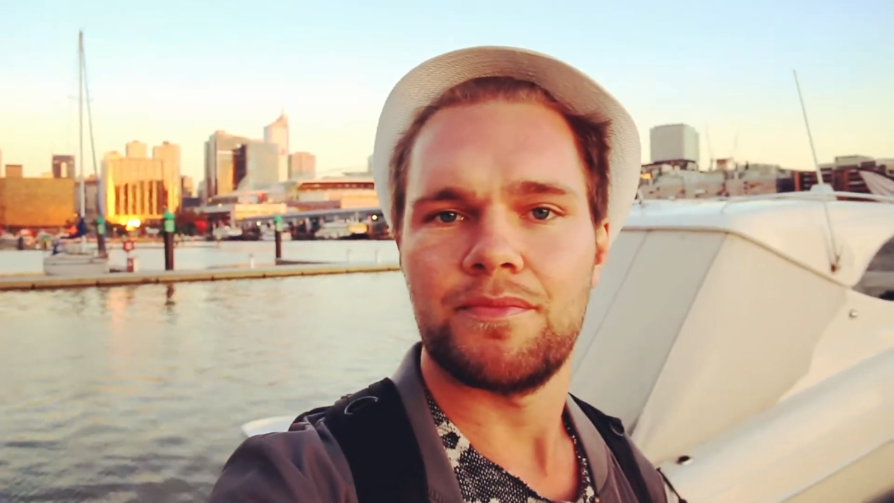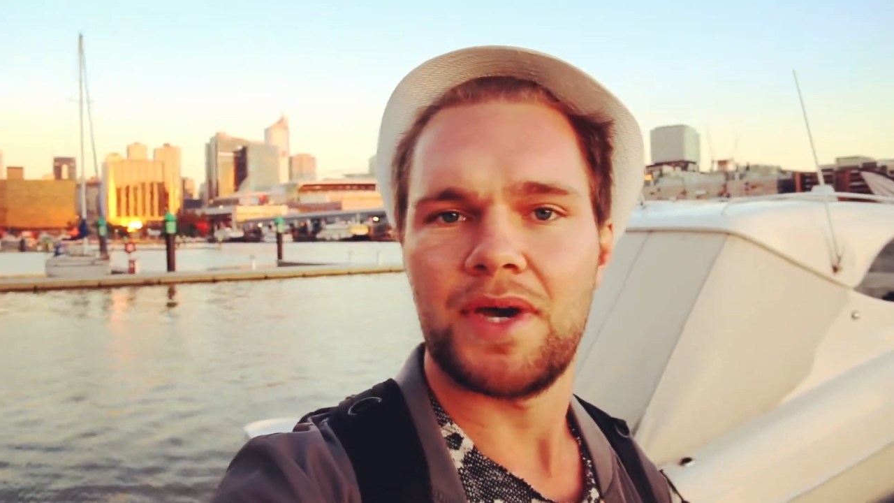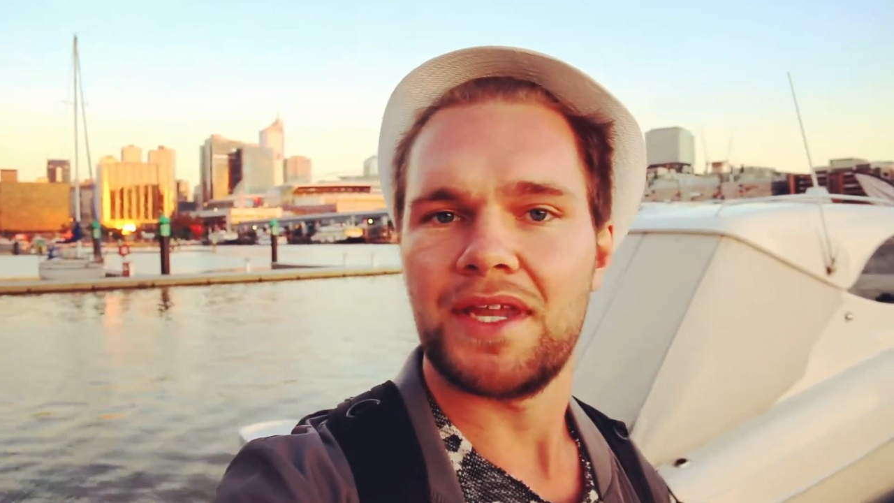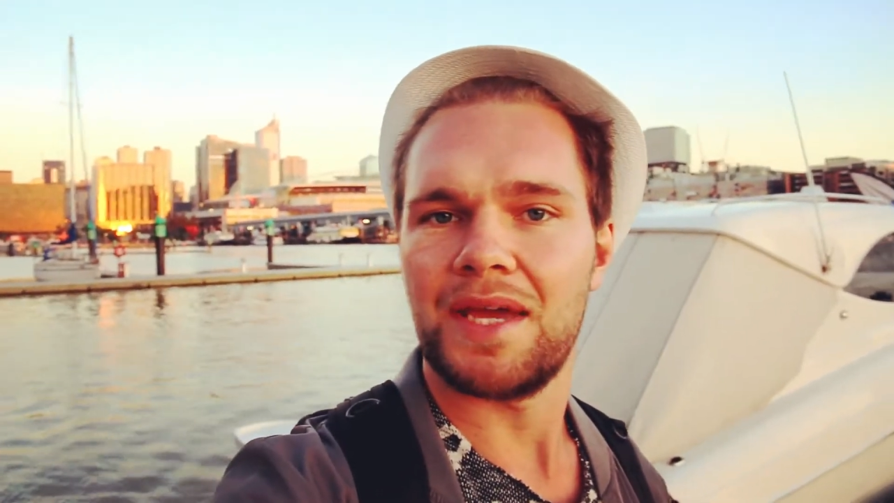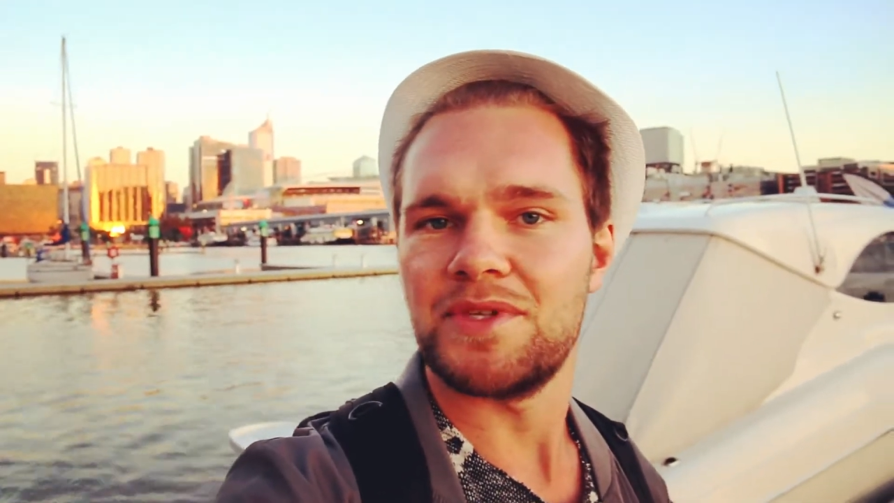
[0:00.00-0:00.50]

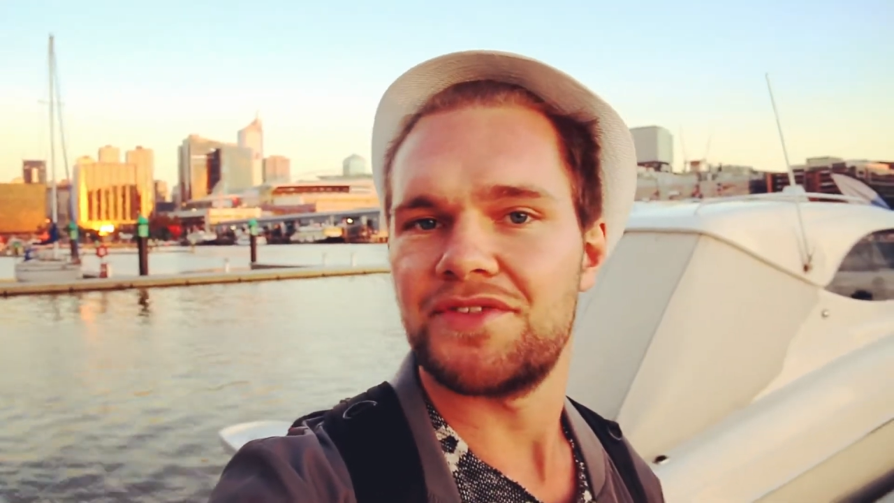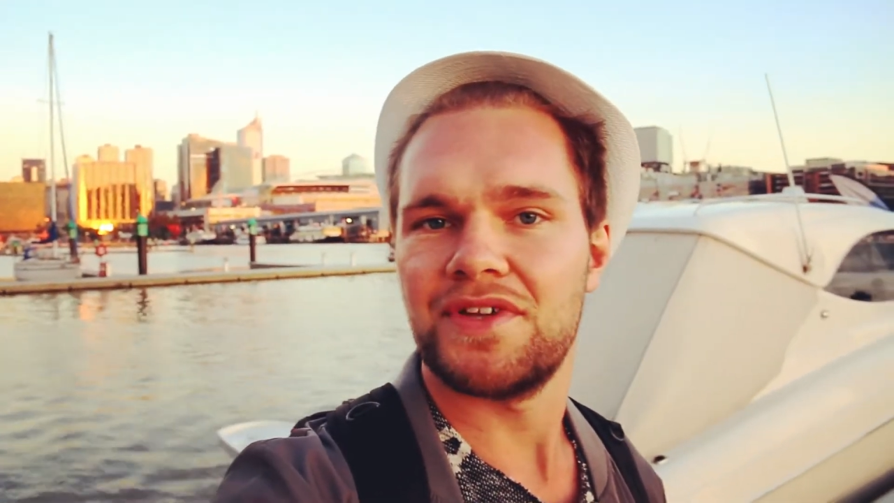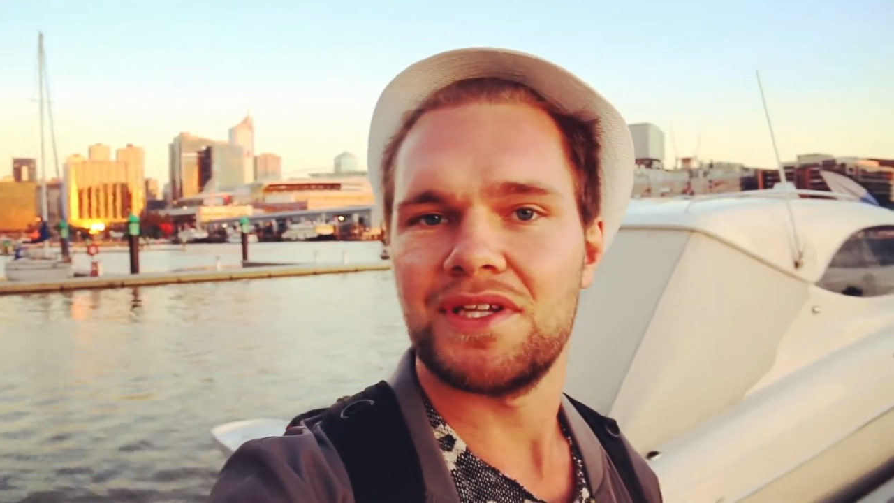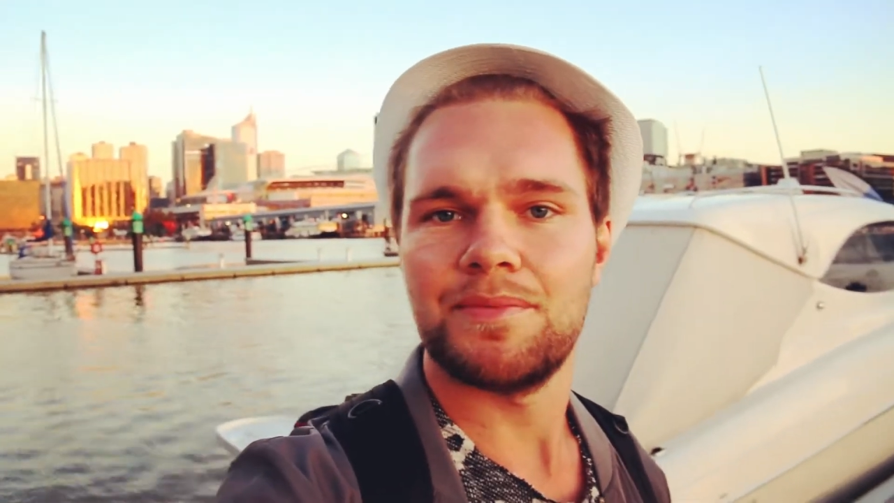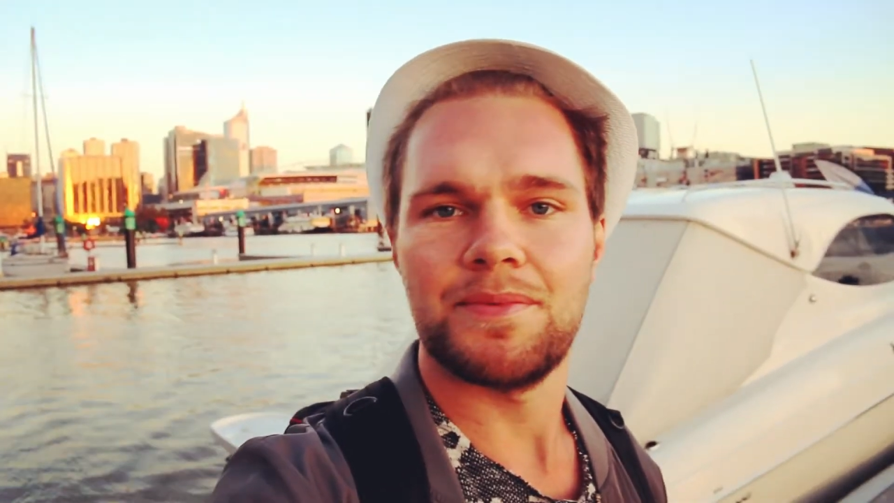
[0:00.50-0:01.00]
My name is
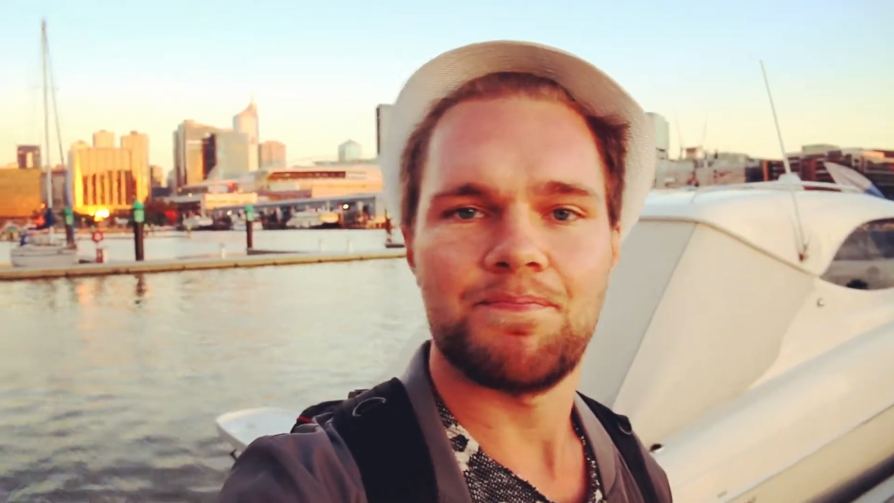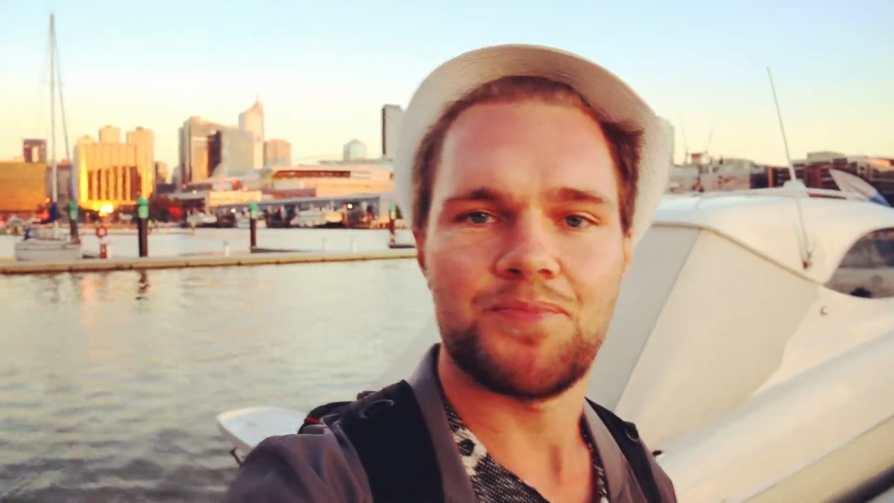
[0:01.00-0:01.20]
Philip.